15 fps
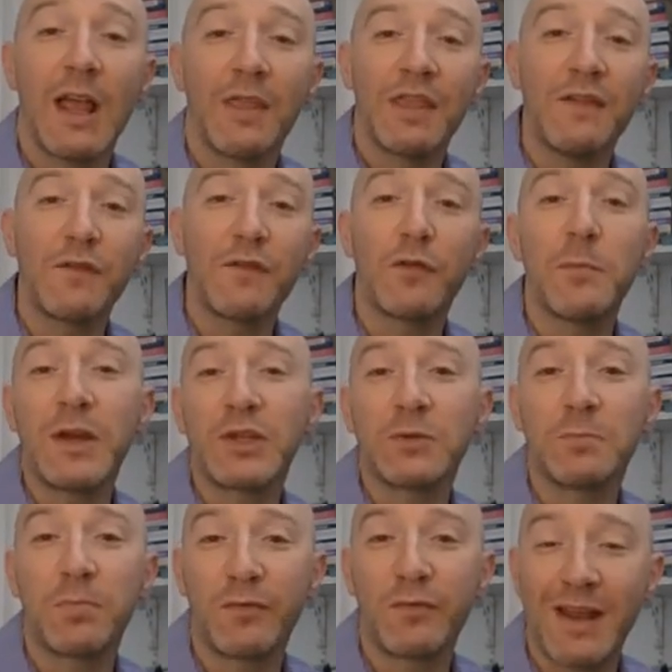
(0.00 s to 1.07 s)
The
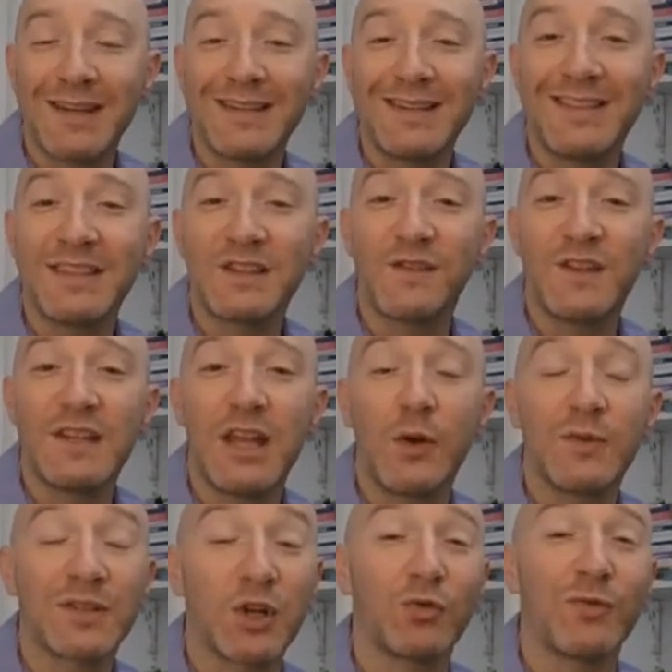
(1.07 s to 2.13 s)
information provided in this video
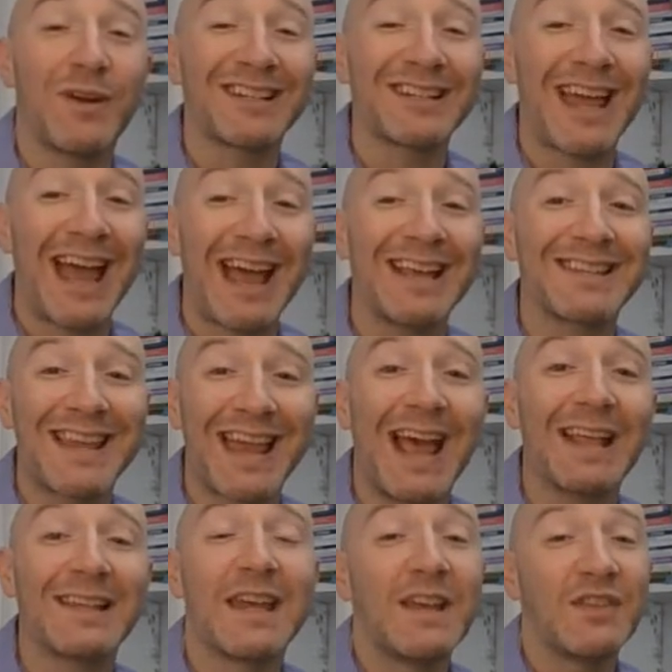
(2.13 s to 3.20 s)
is correct as
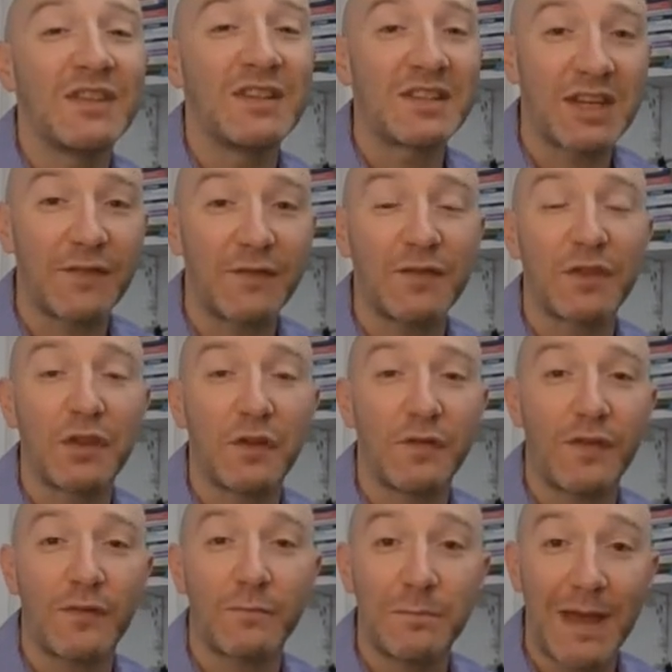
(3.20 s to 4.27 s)
at the 7th
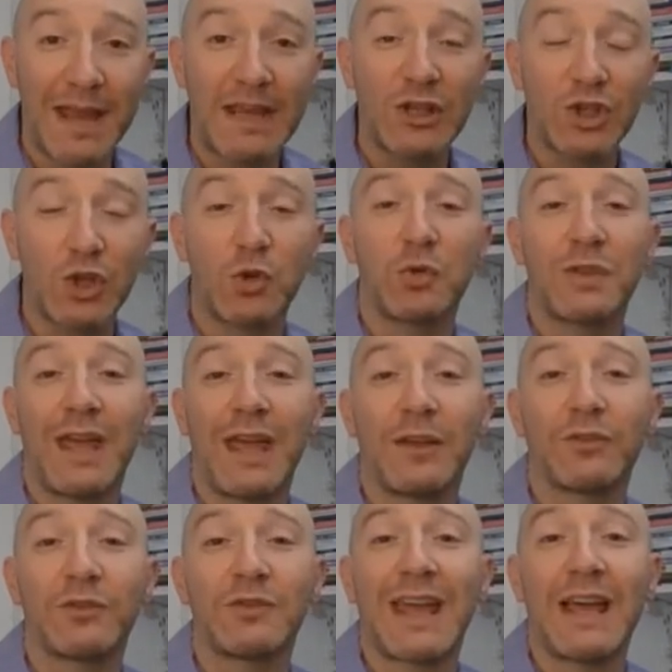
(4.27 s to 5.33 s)
of May
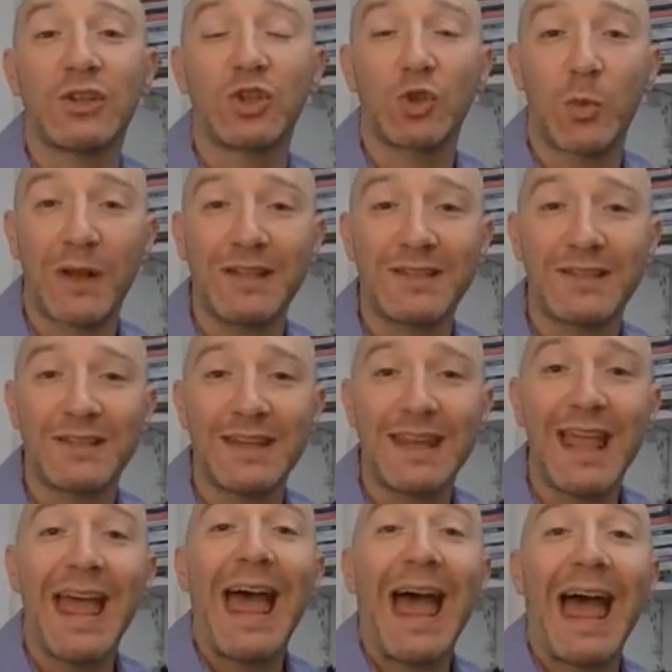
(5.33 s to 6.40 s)
2020.
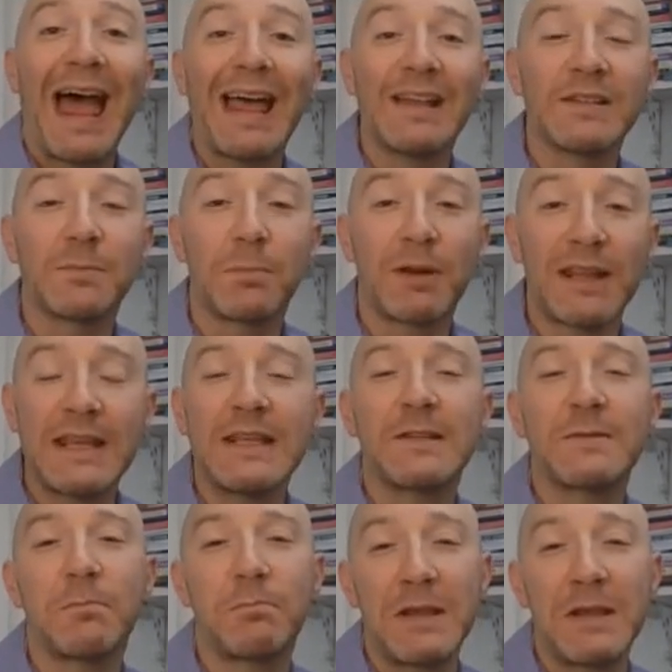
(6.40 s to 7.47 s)
And
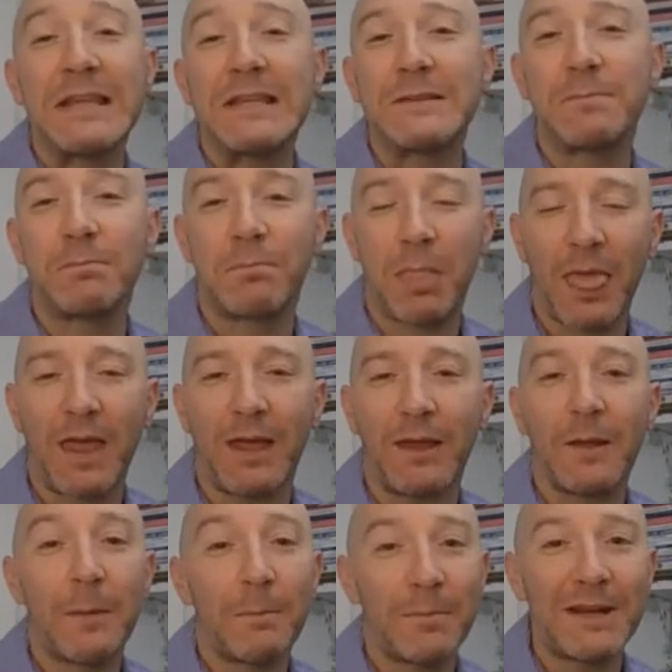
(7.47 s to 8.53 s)
please
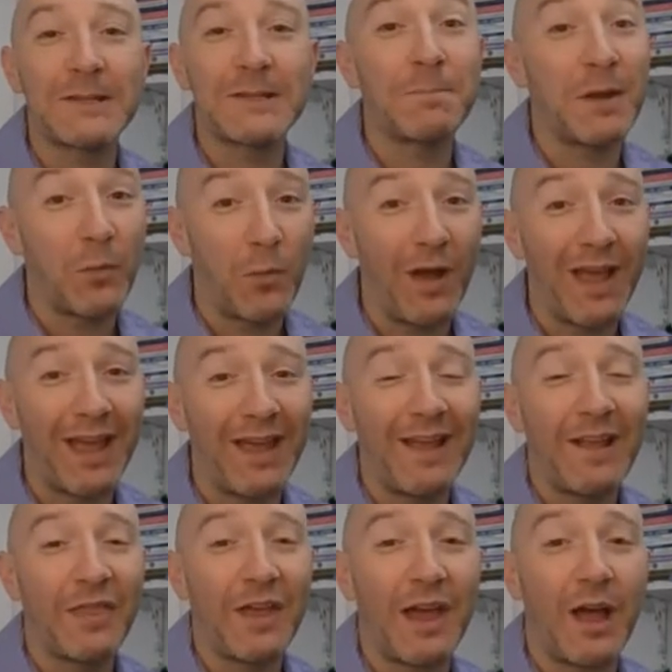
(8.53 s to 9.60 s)
be aware
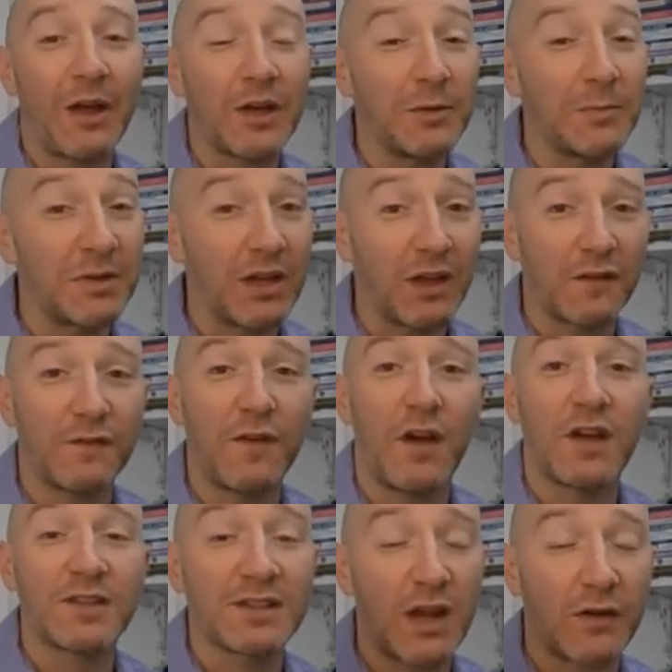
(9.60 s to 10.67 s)
that I'm going to be going
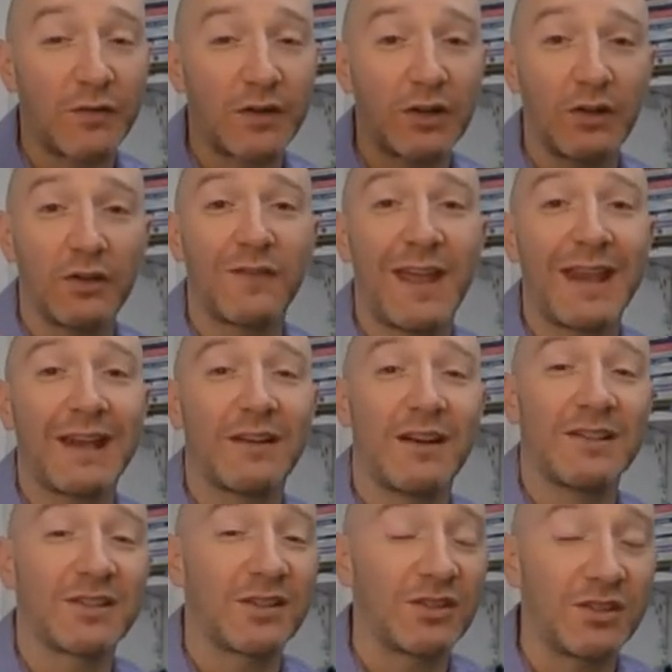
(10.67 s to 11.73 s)
fast, covering a lot of
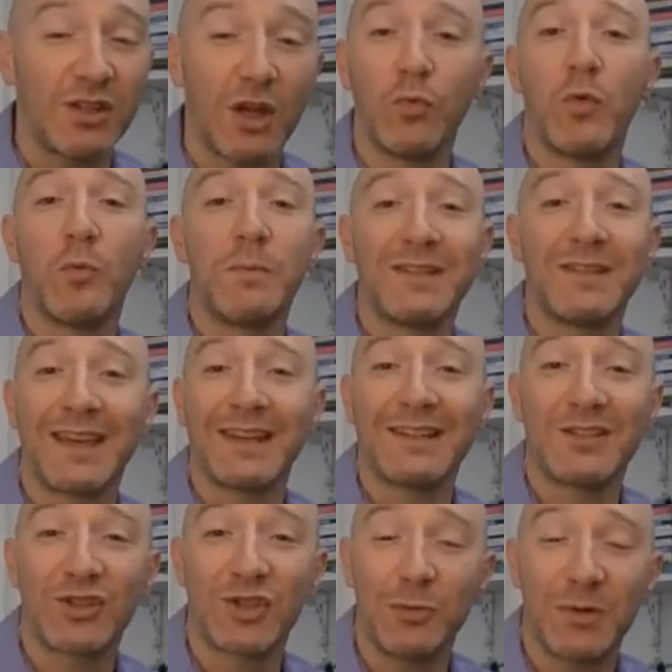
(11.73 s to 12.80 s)
headlines, because you don't want me to get
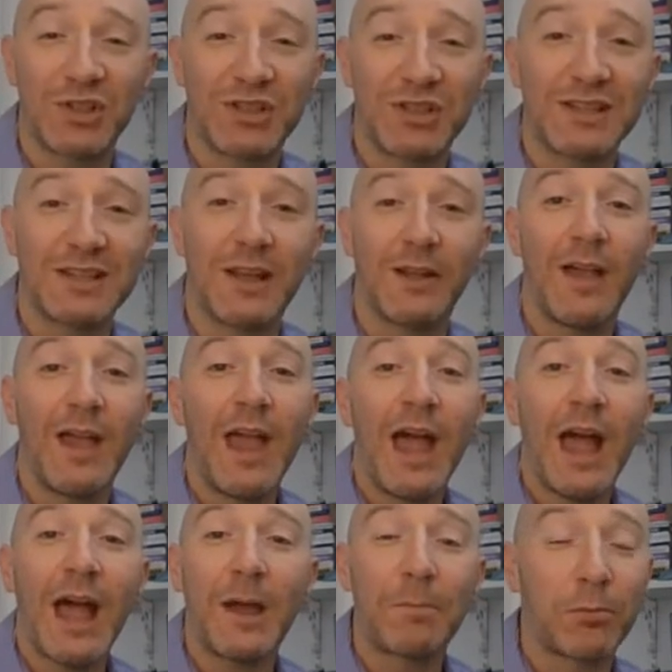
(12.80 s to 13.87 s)
into too much detail.
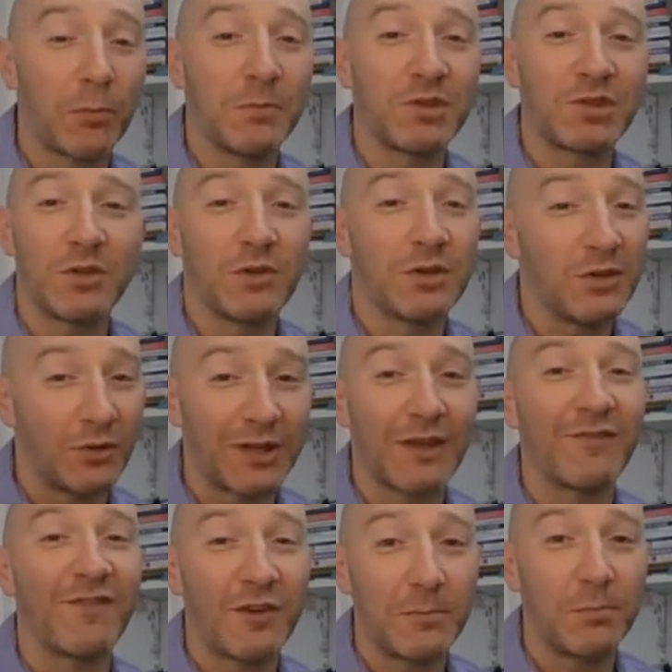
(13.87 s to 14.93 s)
I promise you'll
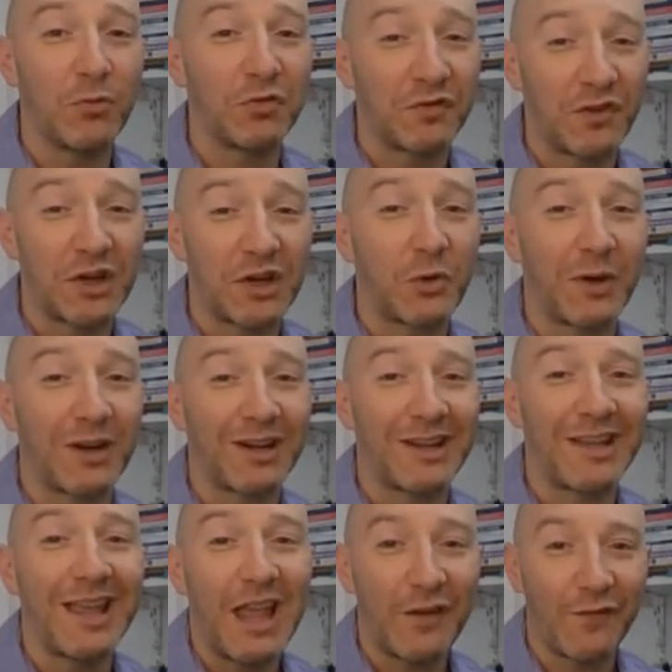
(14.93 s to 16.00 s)
get very bored very
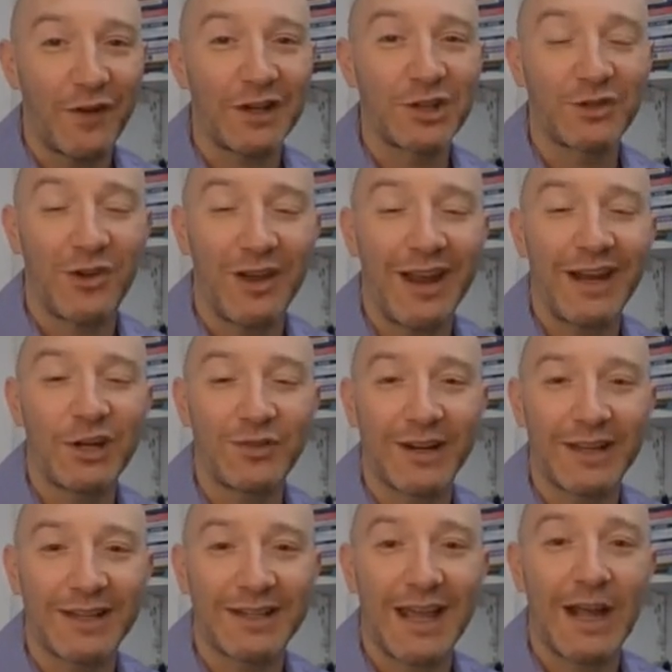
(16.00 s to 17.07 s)
quickly if I try and
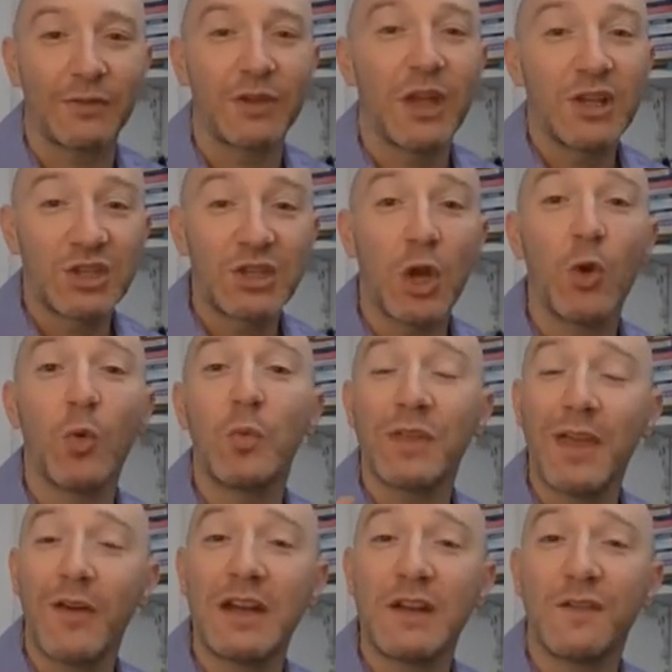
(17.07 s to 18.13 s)
drag it out. So
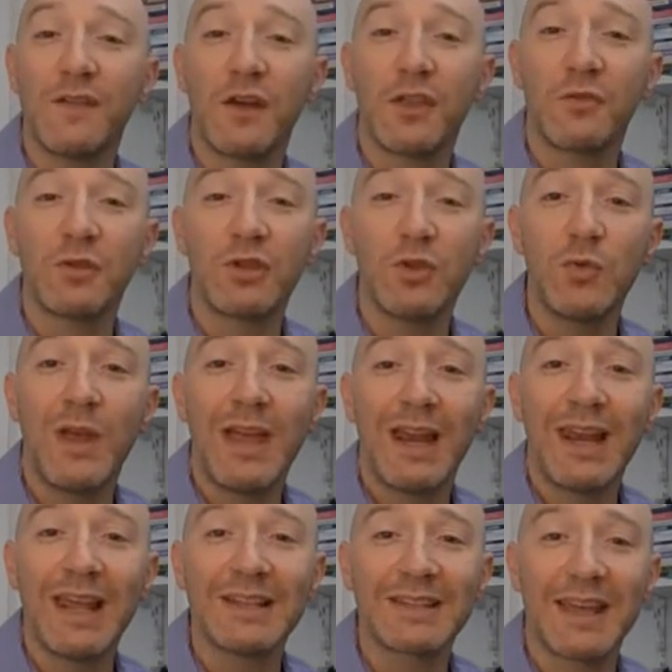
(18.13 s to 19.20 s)
without any further ado,
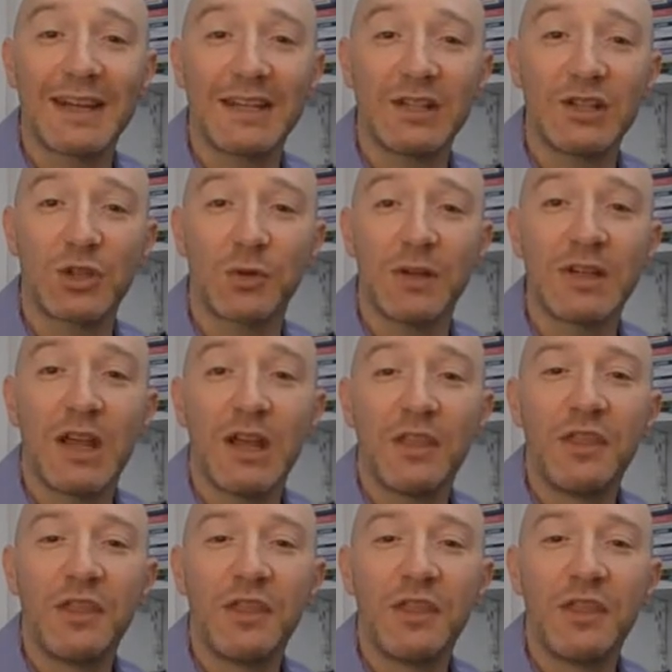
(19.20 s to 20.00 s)
let's get into it.